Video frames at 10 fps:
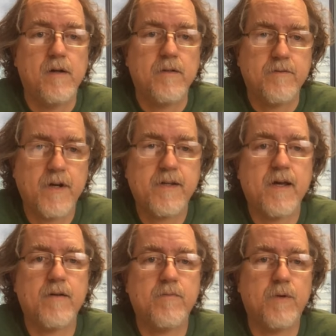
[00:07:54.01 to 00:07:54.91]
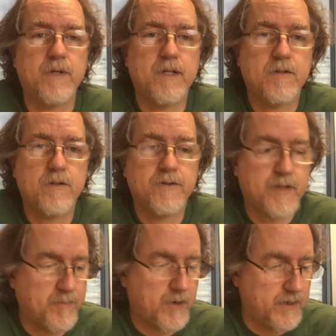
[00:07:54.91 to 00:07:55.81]
write down what each little
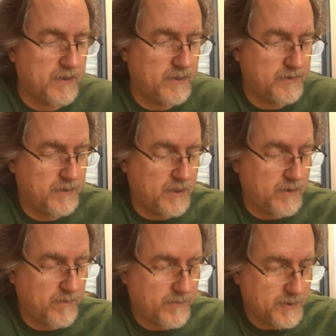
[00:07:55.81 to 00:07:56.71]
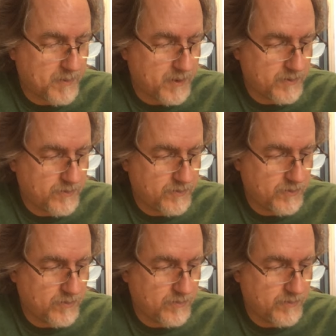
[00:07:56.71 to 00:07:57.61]
subpart is. This part is
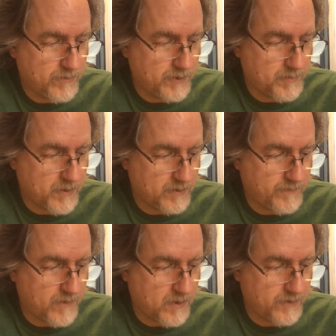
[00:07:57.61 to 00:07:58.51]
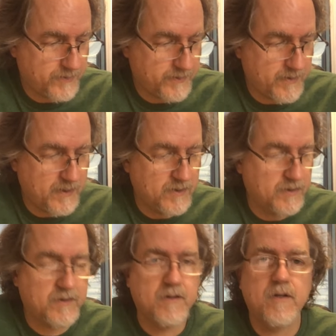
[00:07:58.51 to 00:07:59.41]
true, this part is false, and then
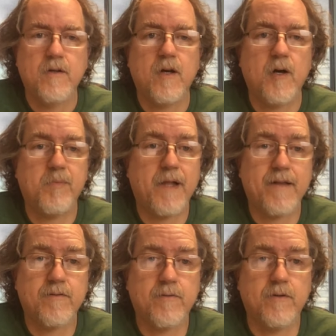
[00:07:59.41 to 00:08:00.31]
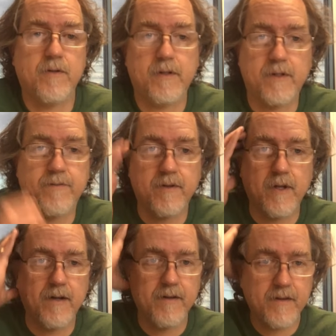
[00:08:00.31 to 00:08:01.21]
just apply the rule. Like if
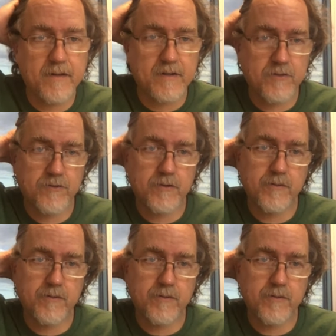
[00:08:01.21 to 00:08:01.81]
anything that's true,